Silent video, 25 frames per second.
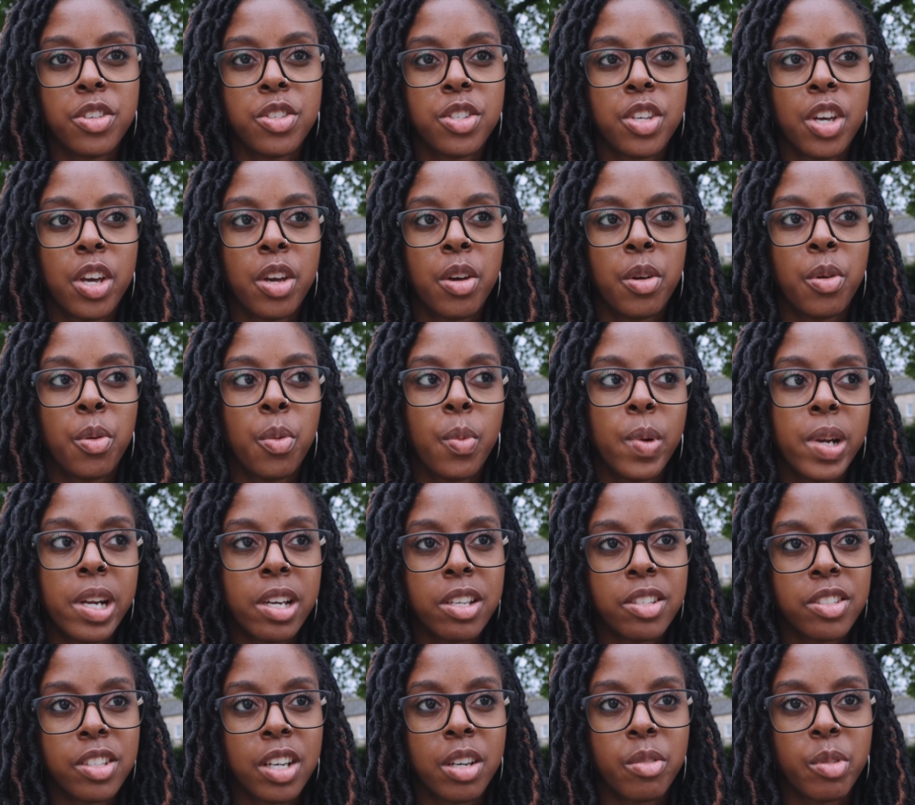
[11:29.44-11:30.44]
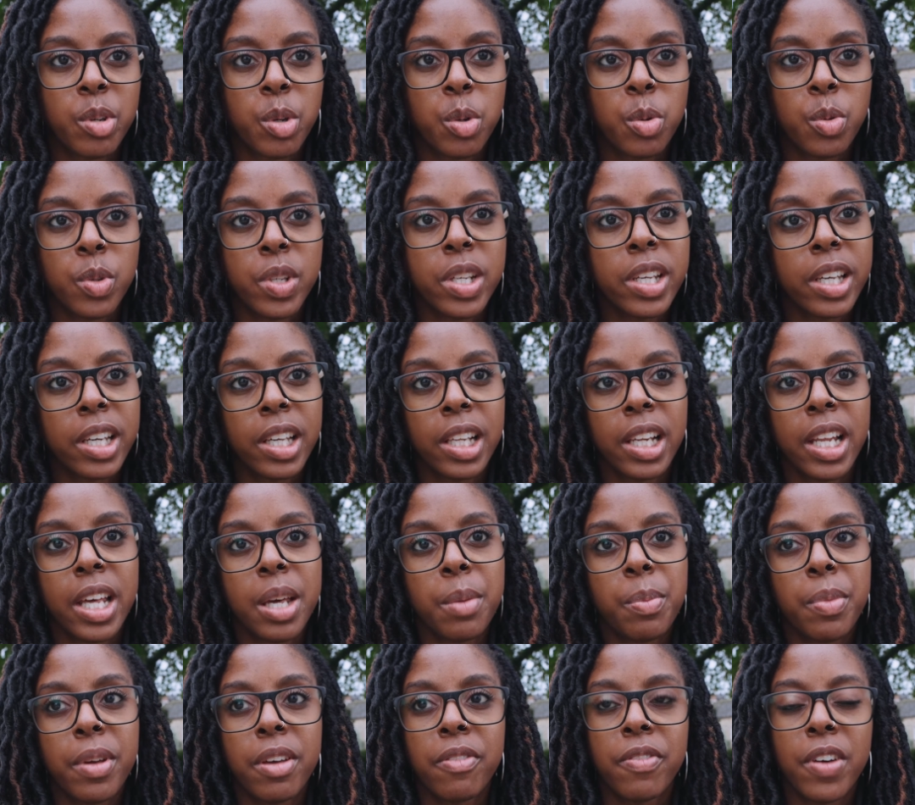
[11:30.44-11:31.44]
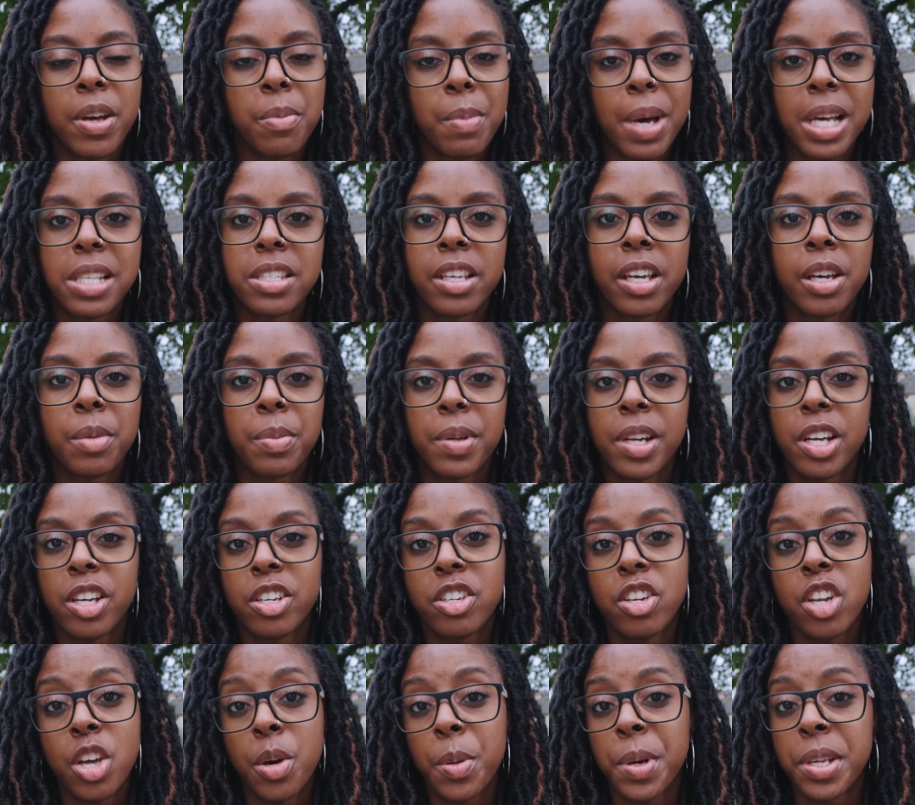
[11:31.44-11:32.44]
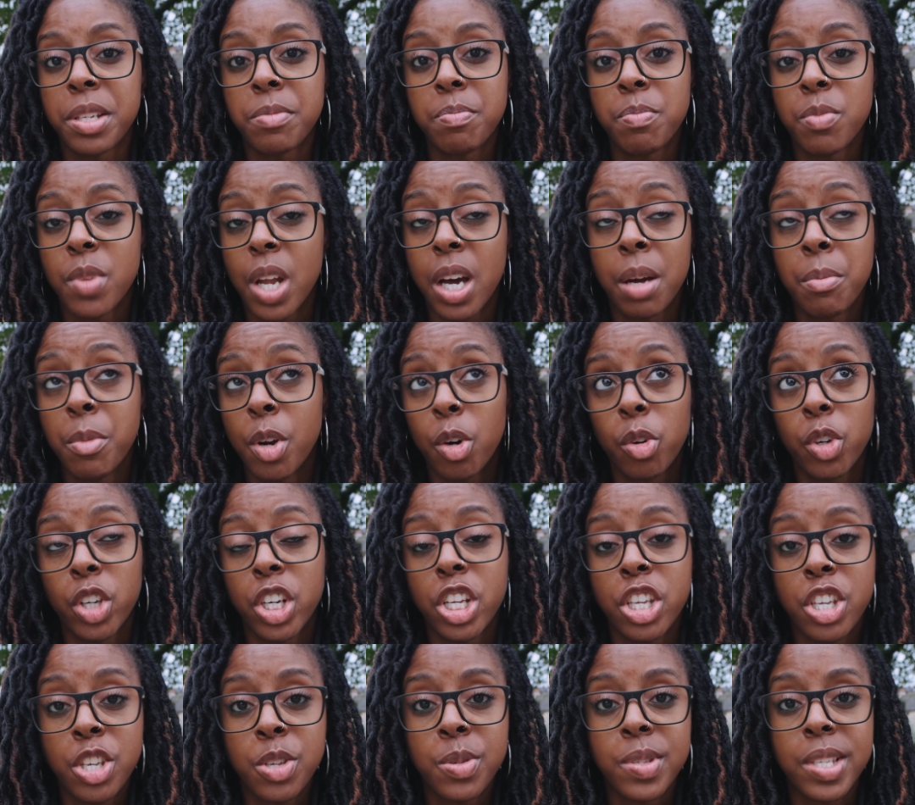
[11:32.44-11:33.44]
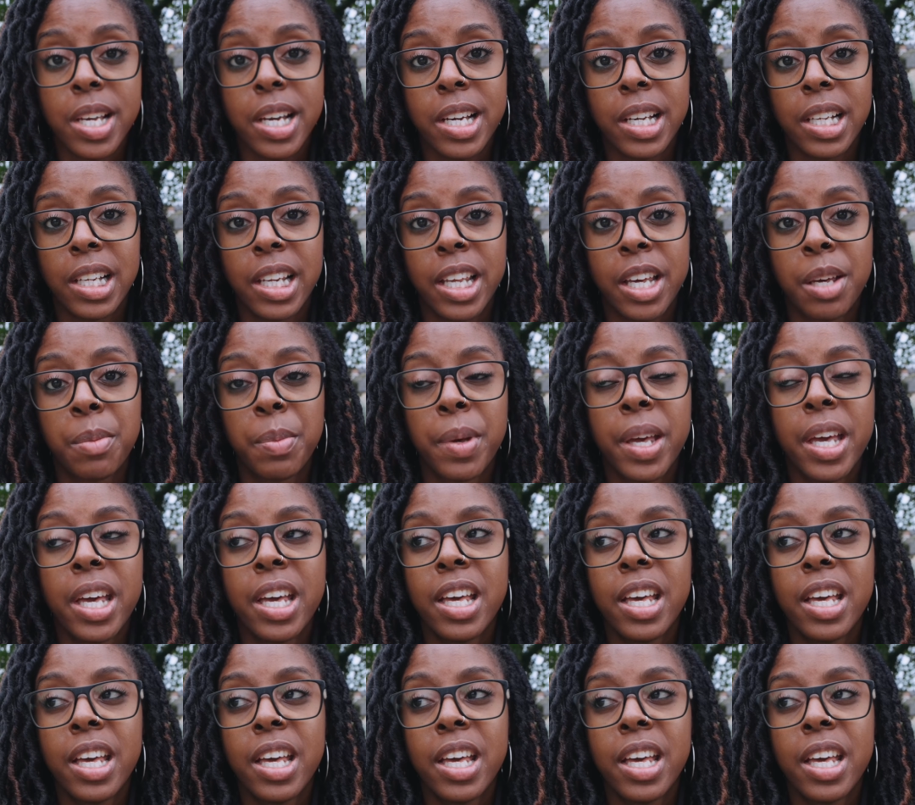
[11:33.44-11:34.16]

So when I start recording a clip, if I mess up and I know I'm not going to use that clip,